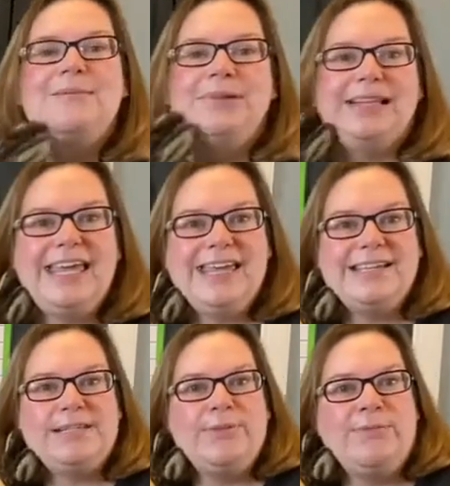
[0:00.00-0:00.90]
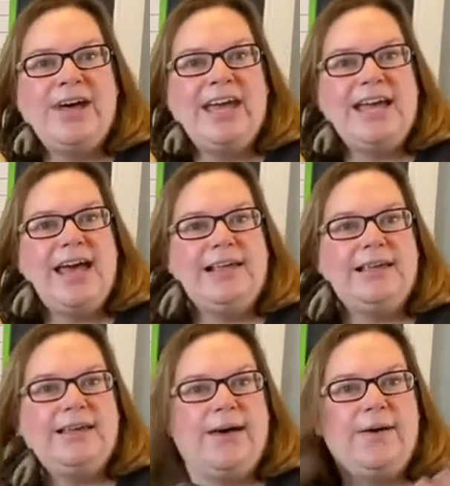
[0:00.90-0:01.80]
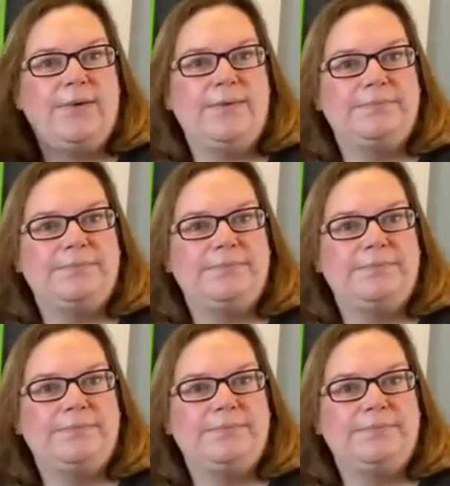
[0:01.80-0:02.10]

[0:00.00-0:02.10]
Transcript: please me my echo.